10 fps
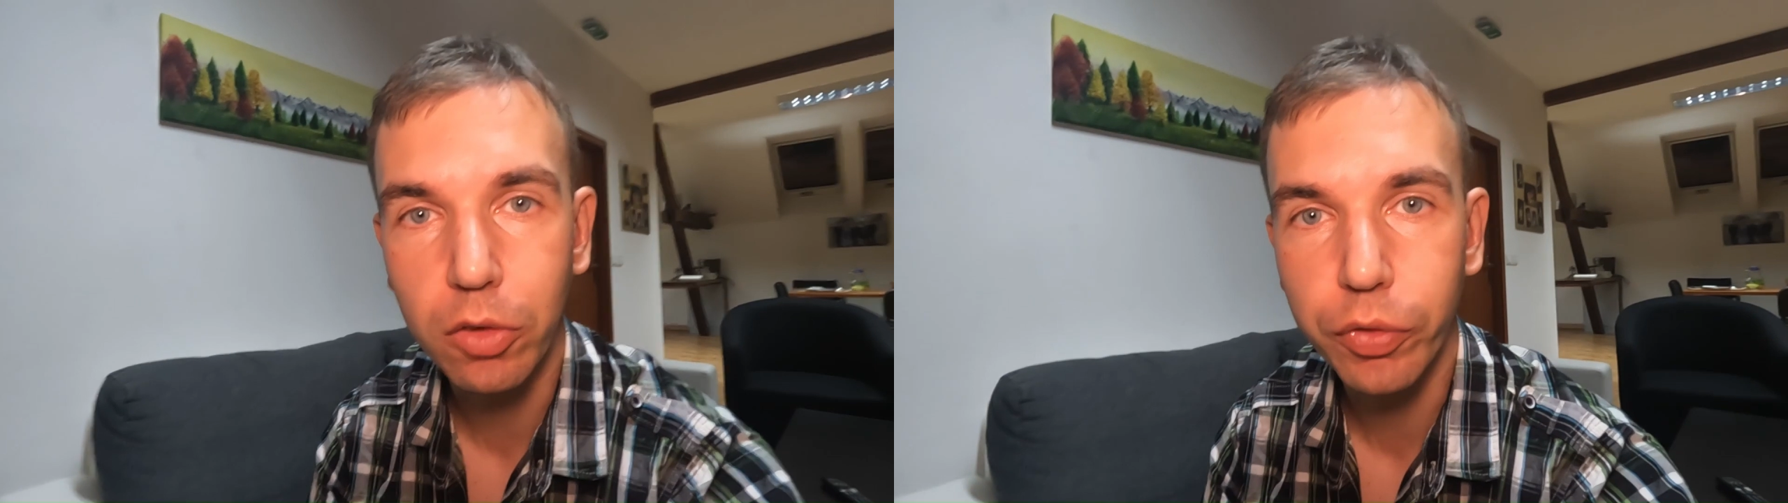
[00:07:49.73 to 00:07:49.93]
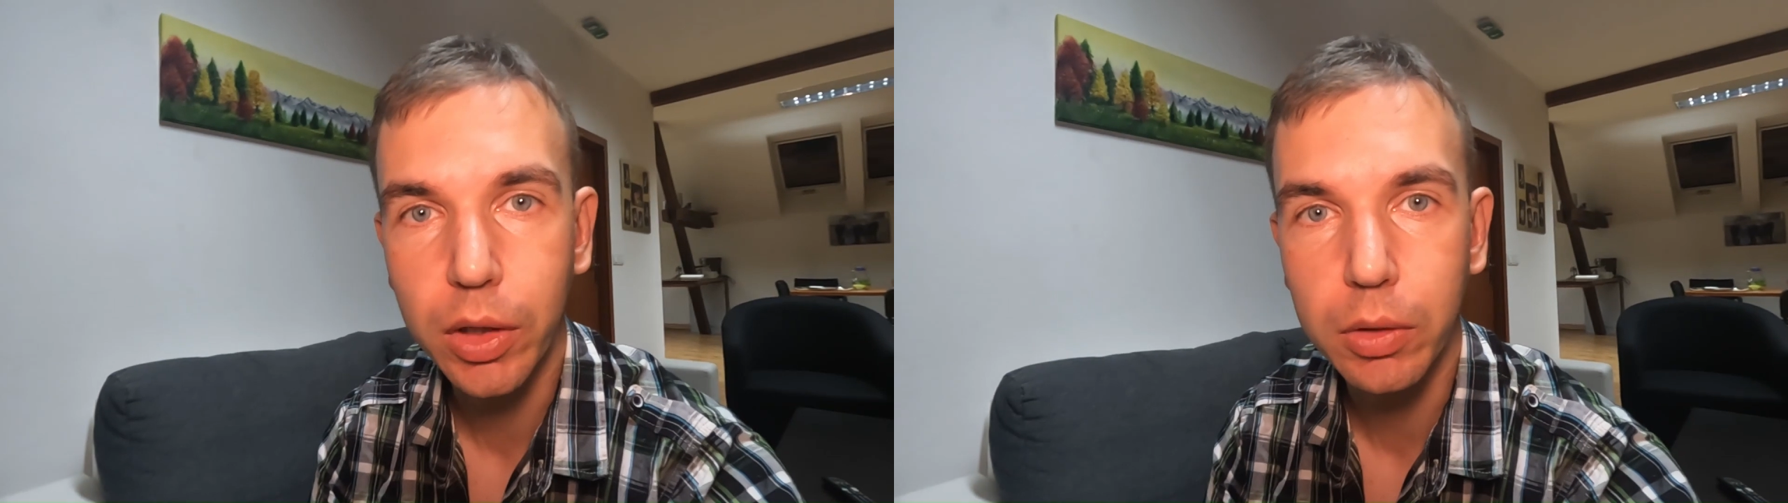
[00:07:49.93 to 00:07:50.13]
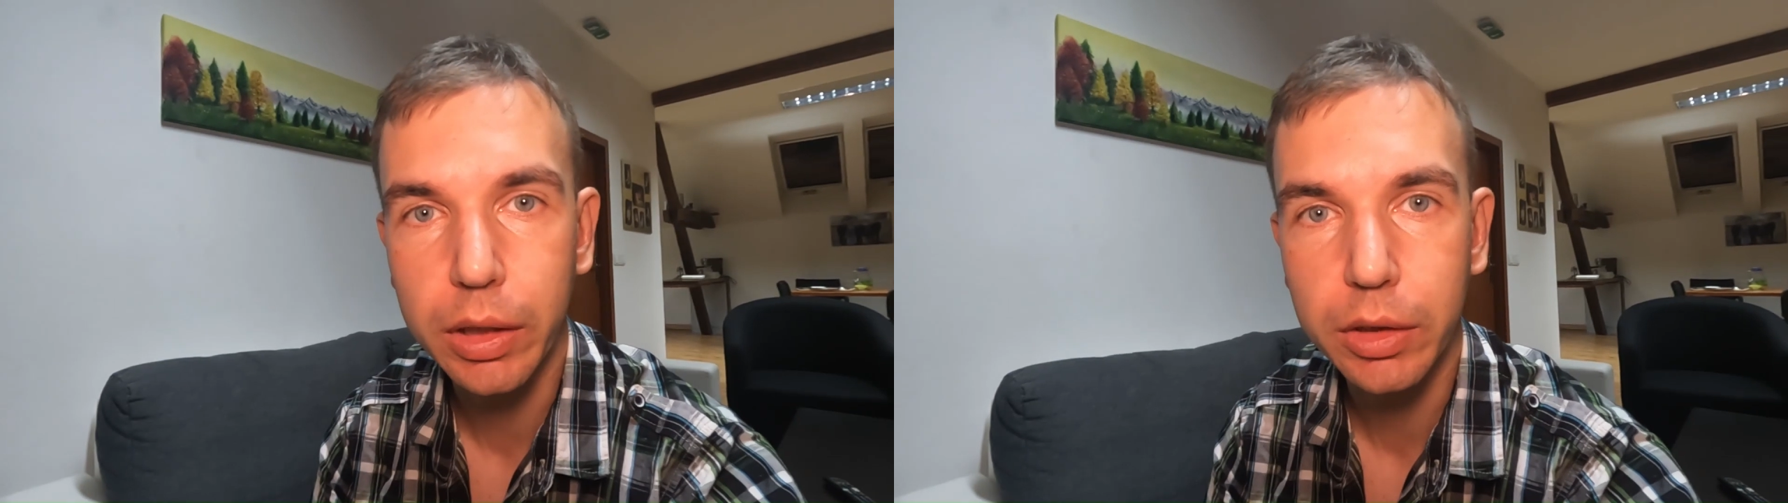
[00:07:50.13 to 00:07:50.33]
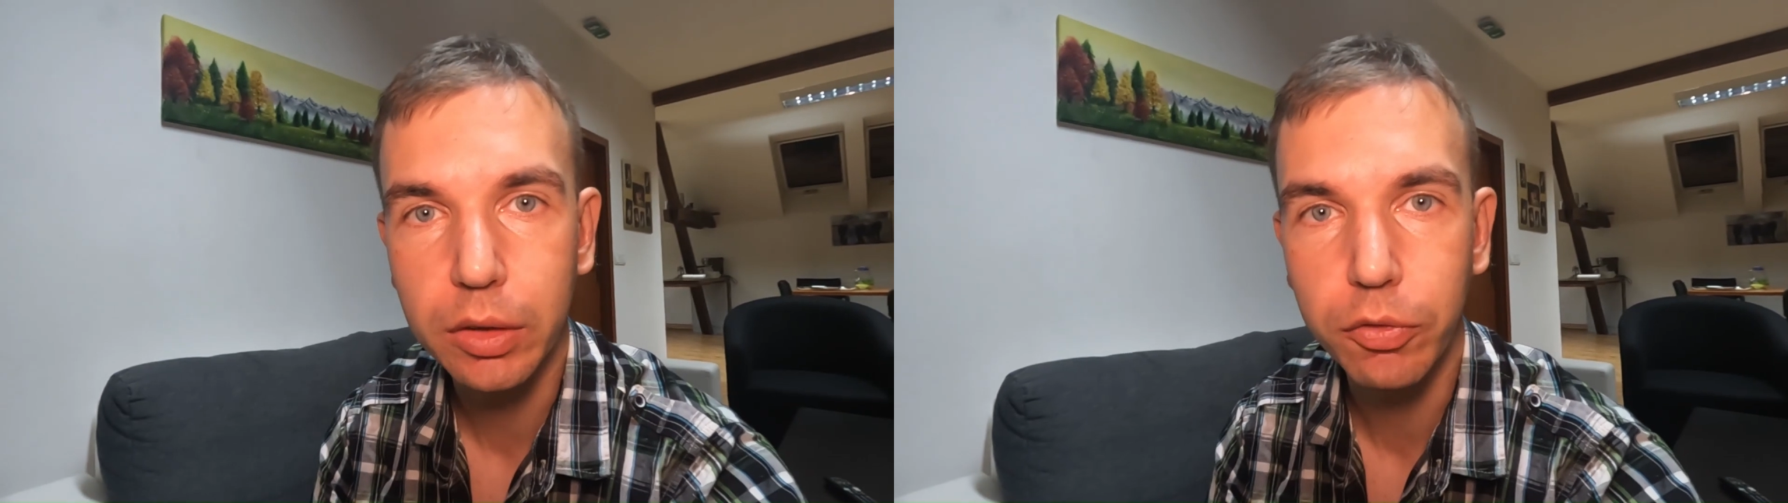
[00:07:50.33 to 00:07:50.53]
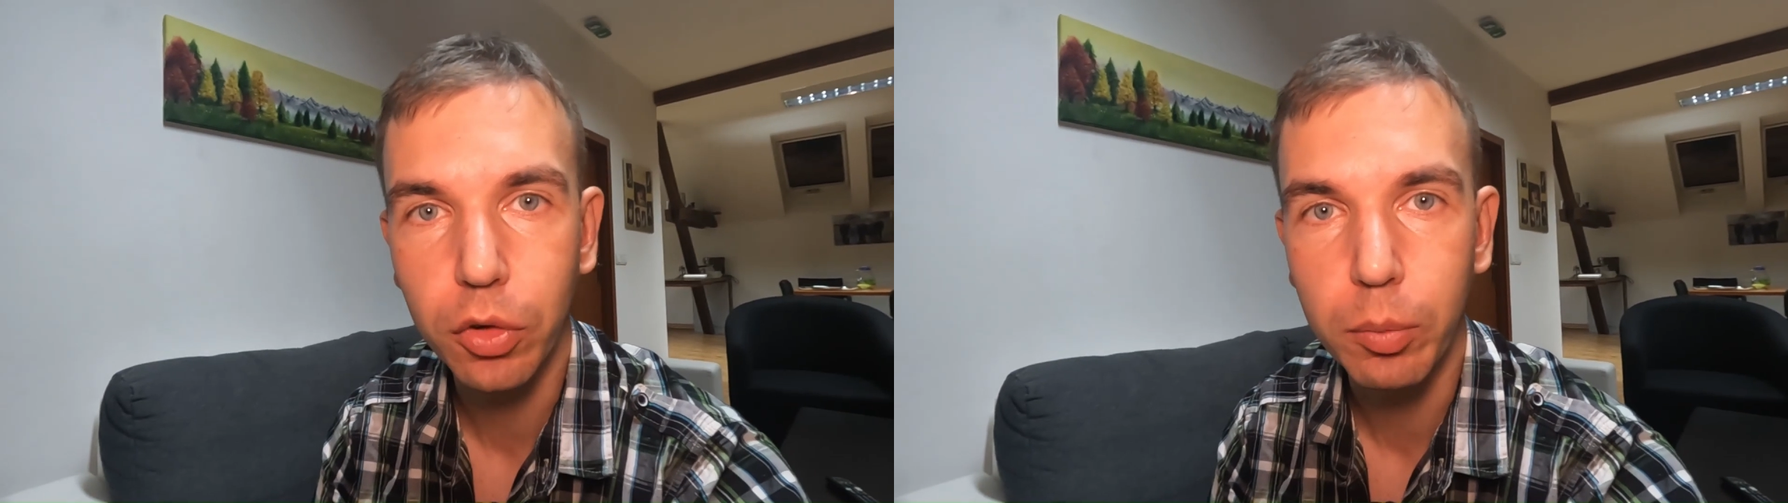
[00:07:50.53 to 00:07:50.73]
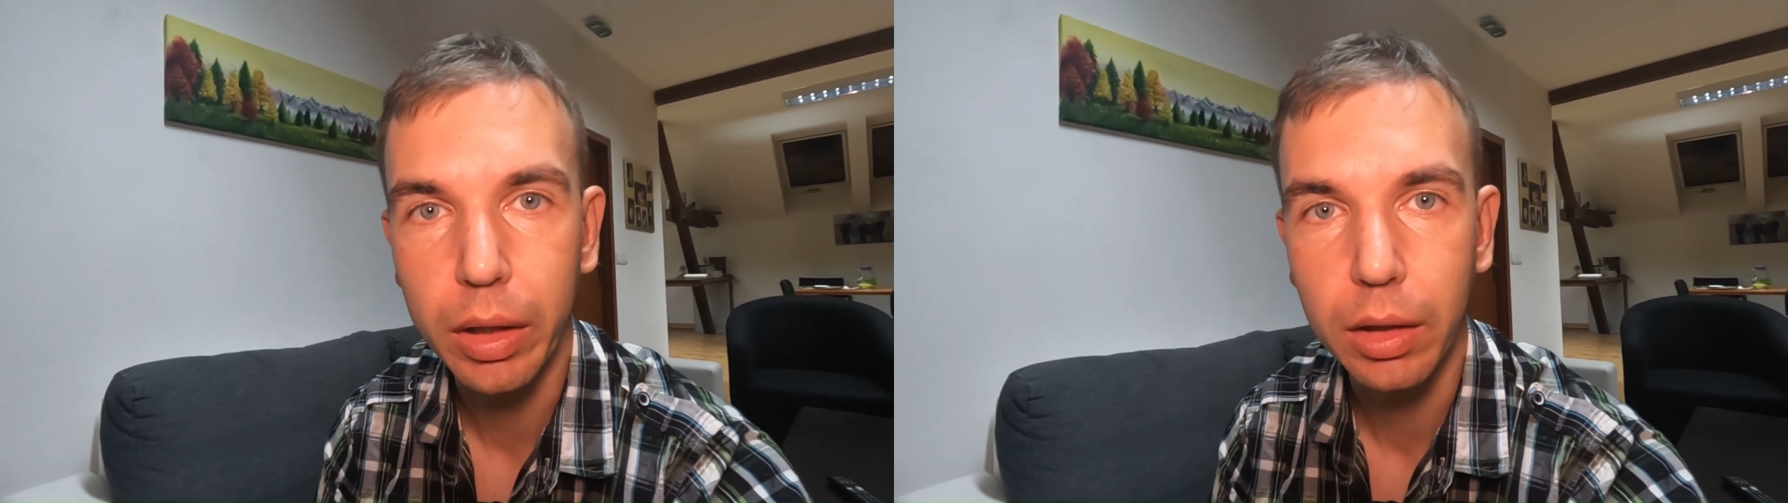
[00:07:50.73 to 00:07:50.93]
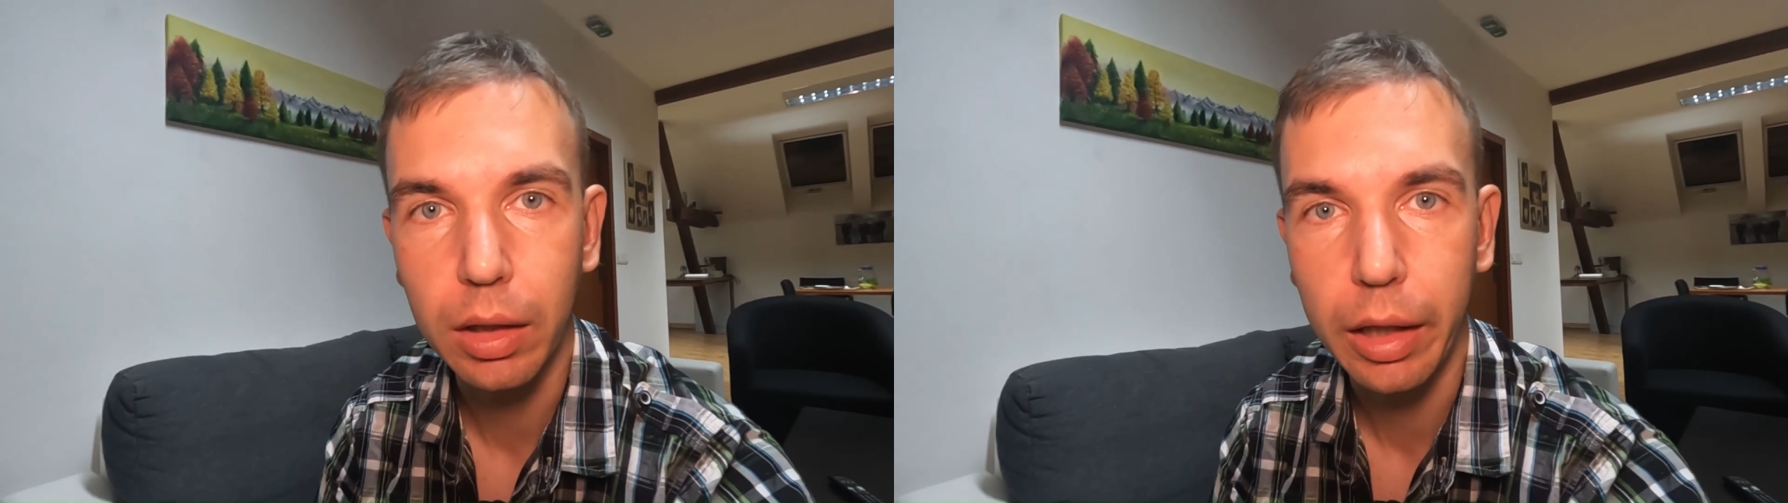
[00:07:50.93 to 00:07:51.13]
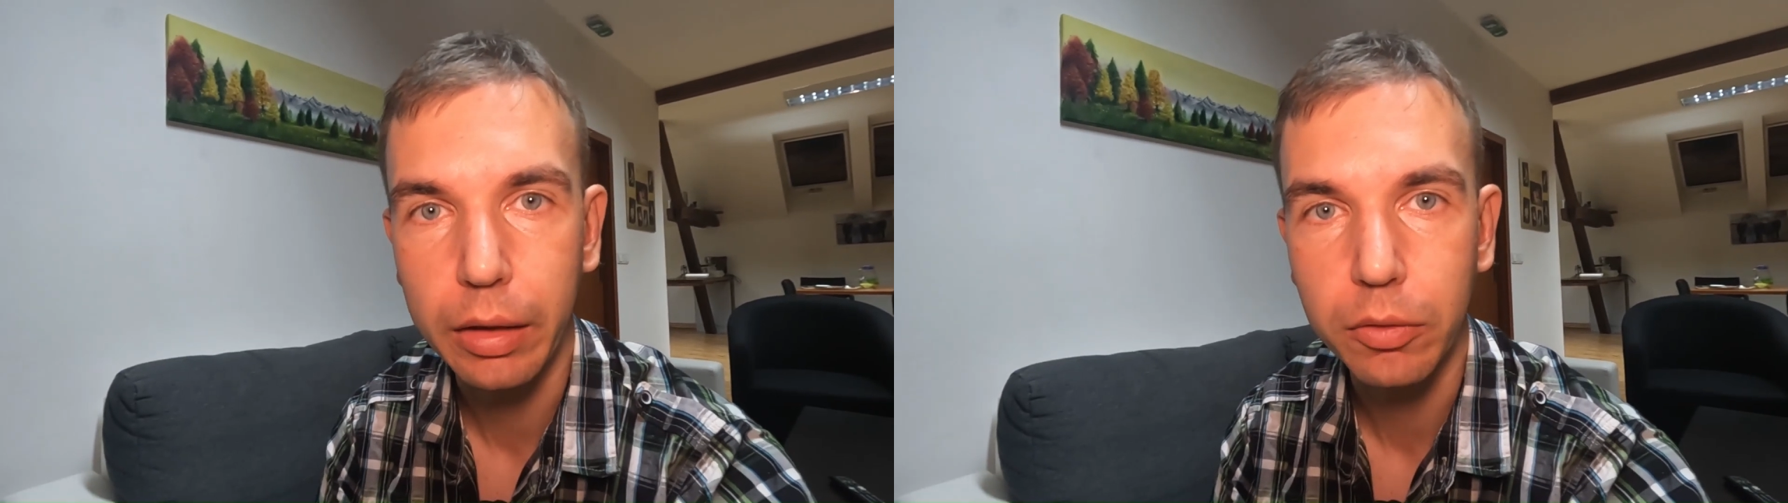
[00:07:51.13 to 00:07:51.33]
configuration for my
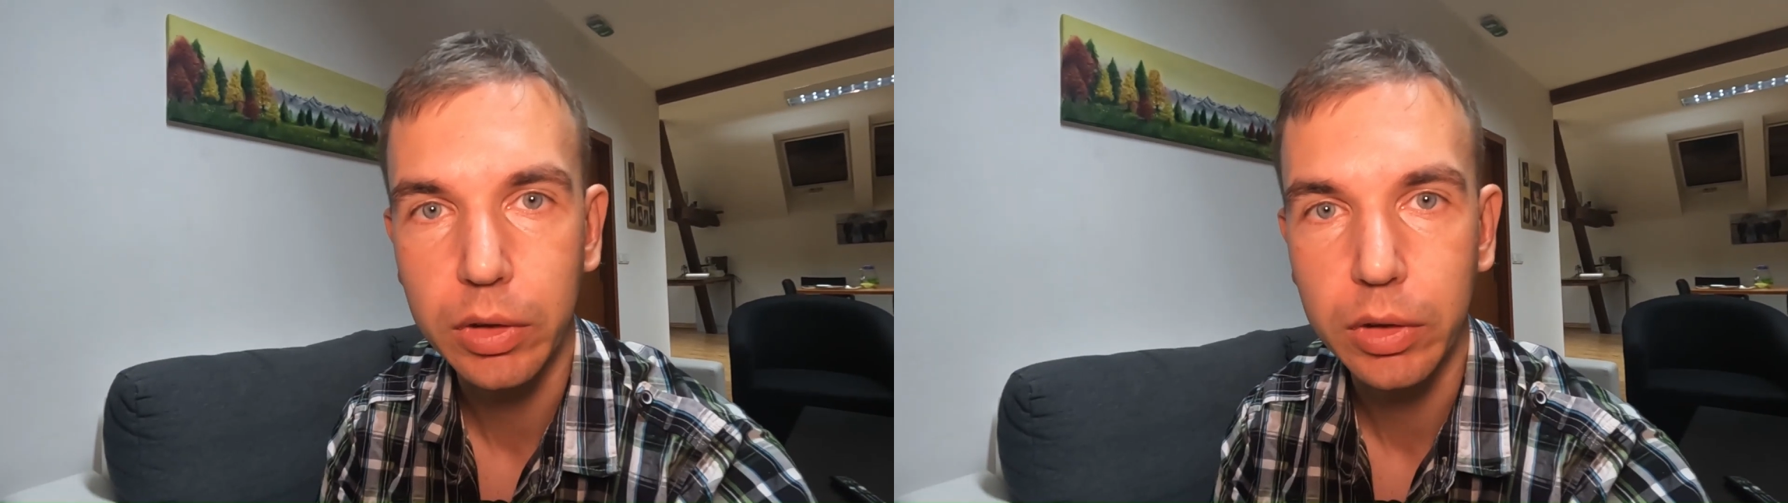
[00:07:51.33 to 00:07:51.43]
client,